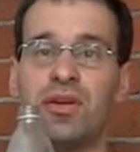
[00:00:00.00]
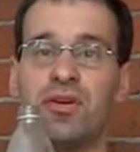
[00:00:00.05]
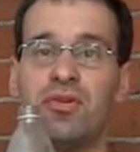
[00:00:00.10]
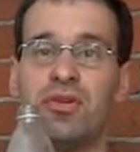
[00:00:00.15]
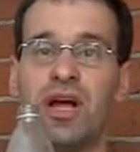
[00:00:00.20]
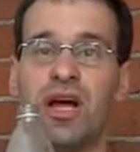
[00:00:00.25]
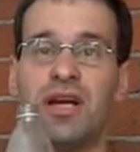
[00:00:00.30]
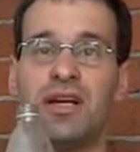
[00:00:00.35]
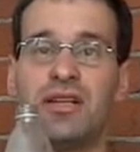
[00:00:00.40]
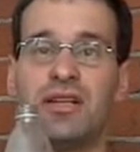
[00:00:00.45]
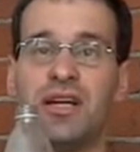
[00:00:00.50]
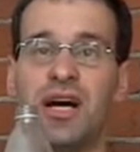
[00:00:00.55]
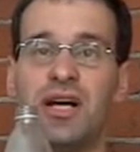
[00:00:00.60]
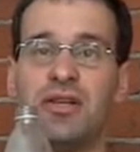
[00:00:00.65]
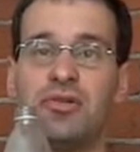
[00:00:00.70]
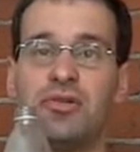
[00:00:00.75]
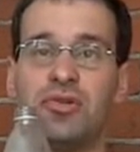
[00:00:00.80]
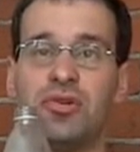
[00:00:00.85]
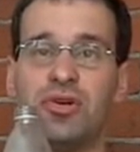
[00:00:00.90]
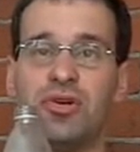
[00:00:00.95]
You like
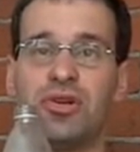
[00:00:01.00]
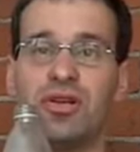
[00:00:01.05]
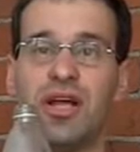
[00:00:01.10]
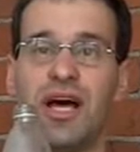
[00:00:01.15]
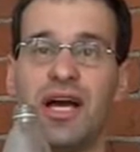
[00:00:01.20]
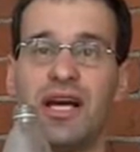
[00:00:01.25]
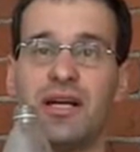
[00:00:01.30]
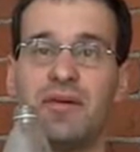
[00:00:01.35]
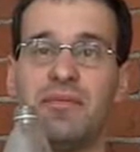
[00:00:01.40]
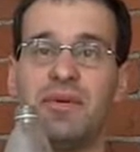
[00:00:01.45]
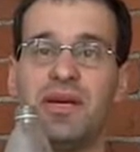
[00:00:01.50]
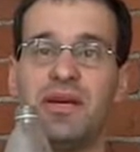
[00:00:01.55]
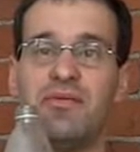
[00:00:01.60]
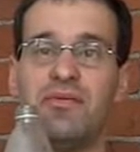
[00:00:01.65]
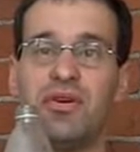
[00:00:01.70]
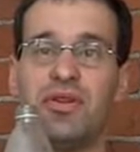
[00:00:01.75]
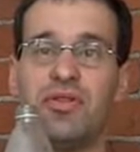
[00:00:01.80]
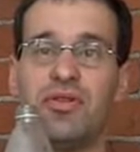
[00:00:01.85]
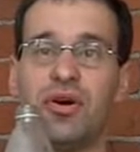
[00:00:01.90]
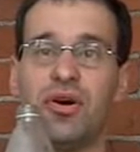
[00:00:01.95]
Todd, you don't like me,
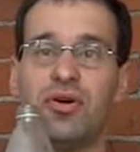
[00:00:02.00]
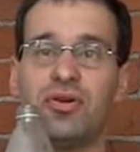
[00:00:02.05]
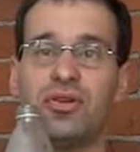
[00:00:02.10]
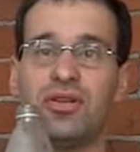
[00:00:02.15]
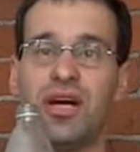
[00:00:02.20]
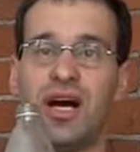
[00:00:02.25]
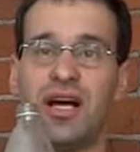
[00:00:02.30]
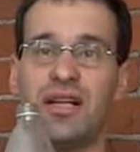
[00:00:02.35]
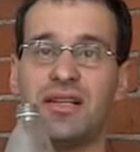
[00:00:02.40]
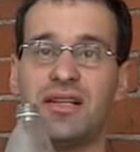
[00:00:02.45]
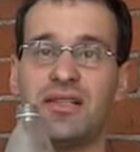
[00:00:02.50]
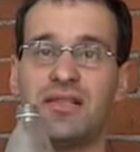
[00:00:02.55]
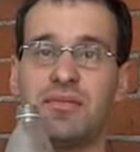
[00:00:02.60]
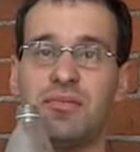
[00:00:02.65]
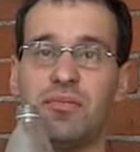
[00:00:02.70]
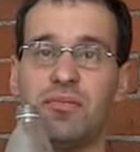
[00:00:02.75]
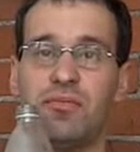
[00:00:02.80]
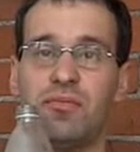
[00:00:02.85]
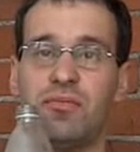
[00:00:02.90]
even though Todd is